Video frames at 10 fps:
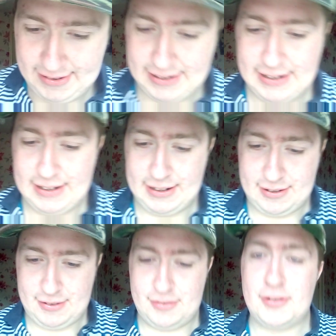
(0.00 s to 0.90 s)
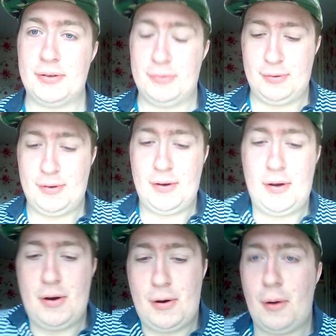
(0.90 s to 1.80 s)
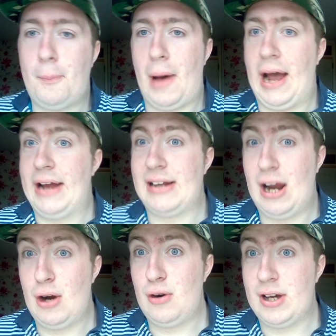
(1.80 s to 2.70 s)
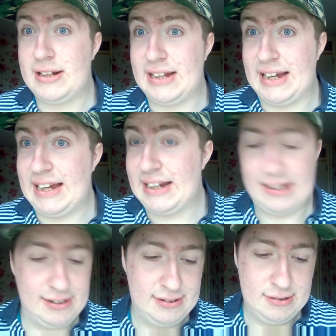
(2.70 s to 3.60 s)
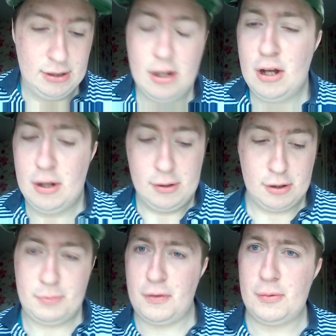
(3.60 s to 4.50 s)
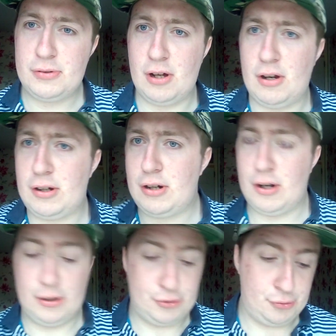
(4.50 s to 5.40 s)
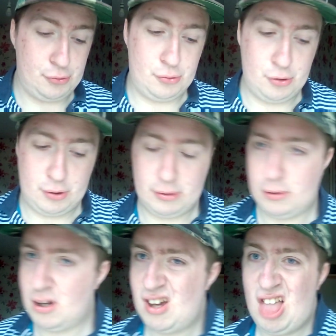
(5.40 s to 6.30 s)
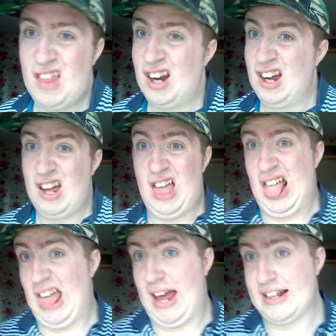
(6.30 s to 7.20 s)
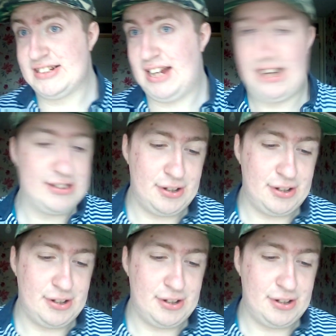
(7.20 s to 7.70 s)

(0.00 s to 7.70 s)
And it decides to up and run the ink. Just before we start, guys, just hashtag.